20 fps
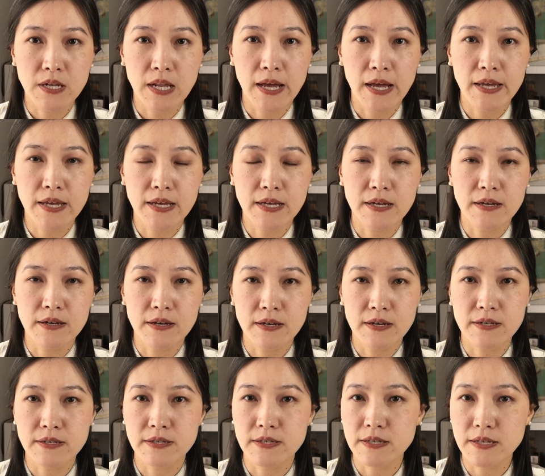like
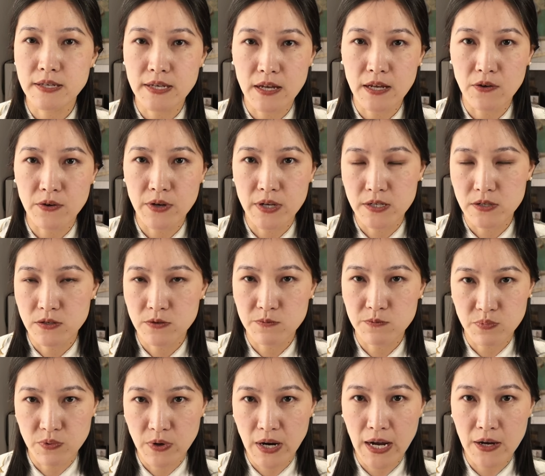it's yellowish
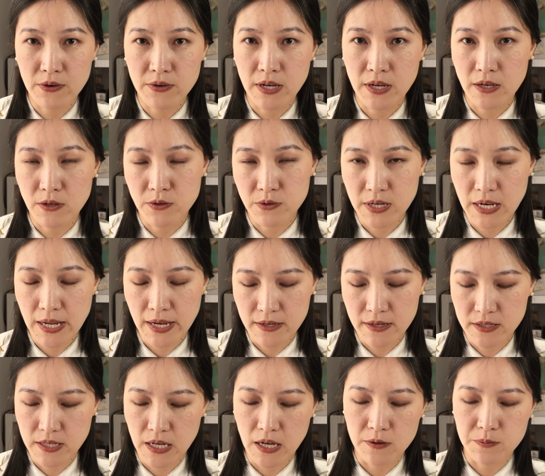brown and look
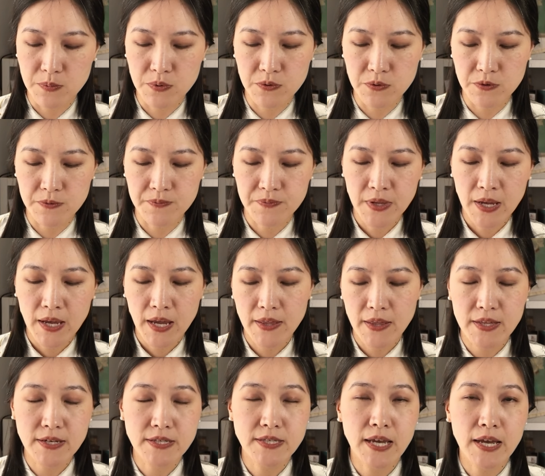like a duck poo.
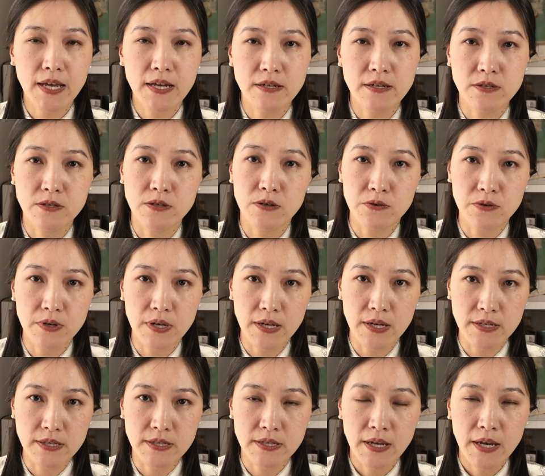And the second story
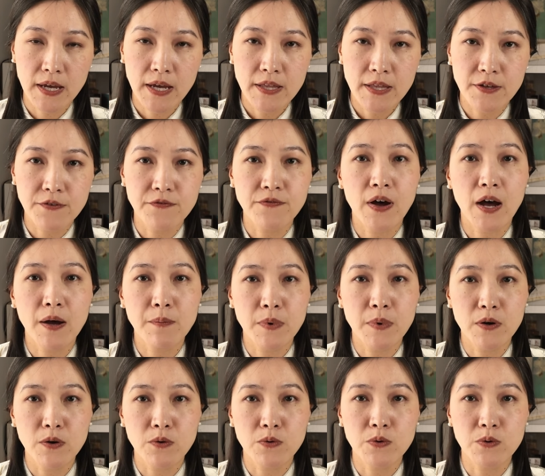is the
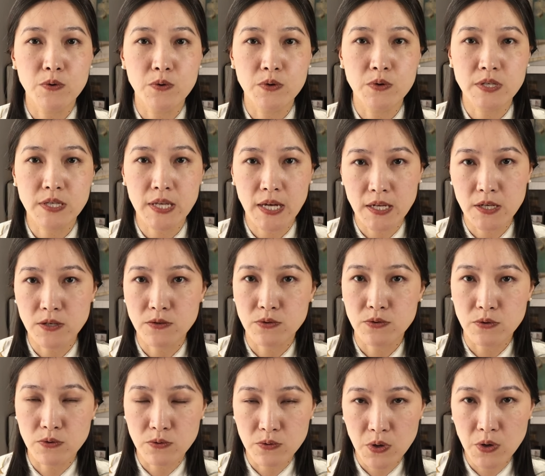farmer who started
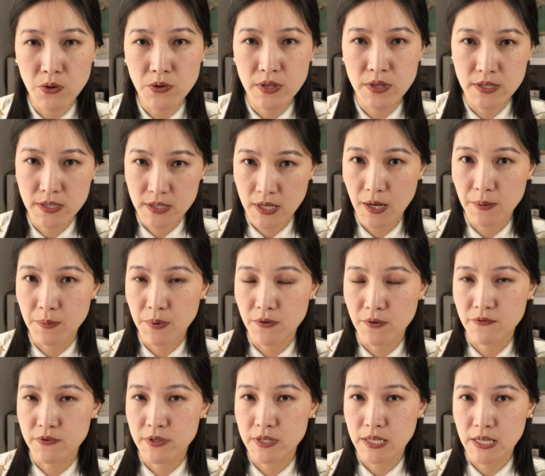to grow this type
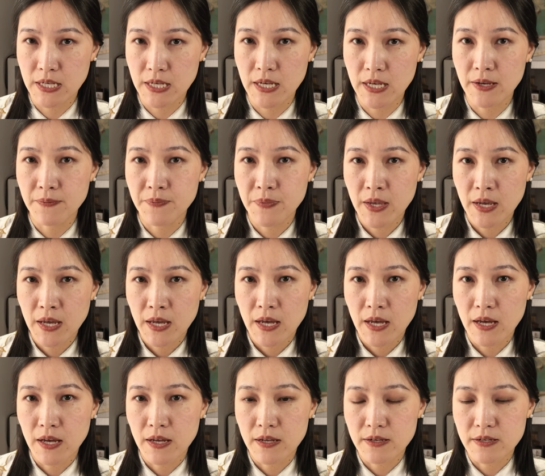of
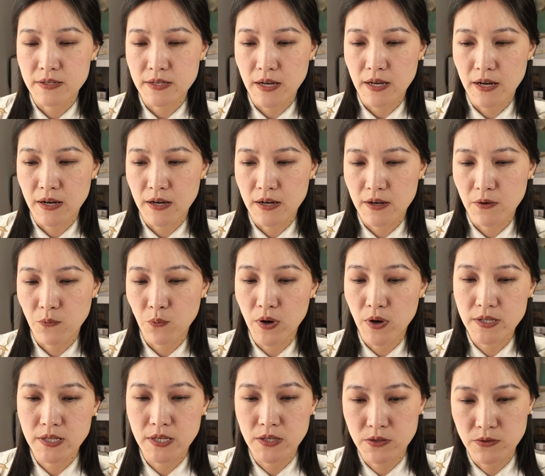tea and
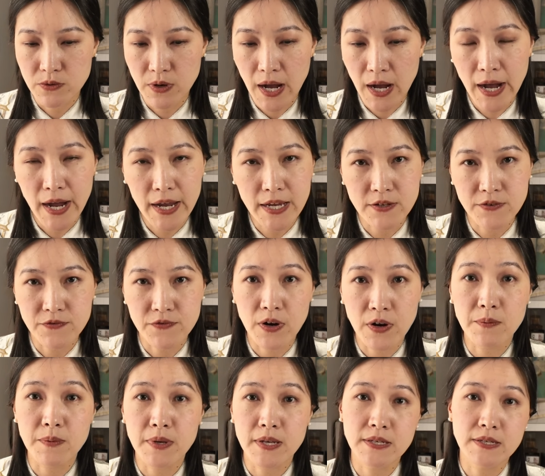wanted to hide
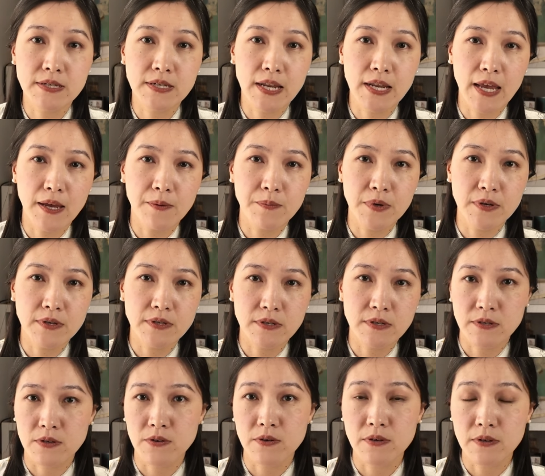from his
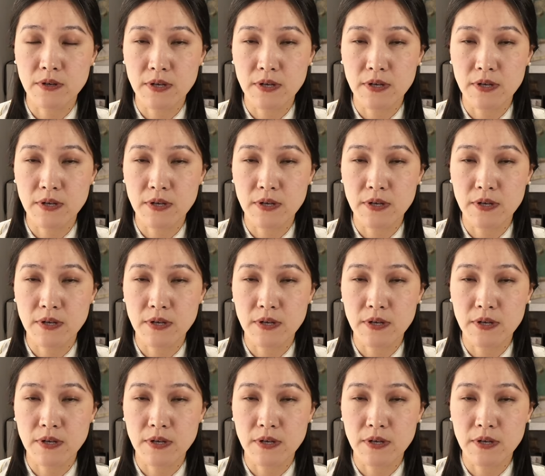neighbors, so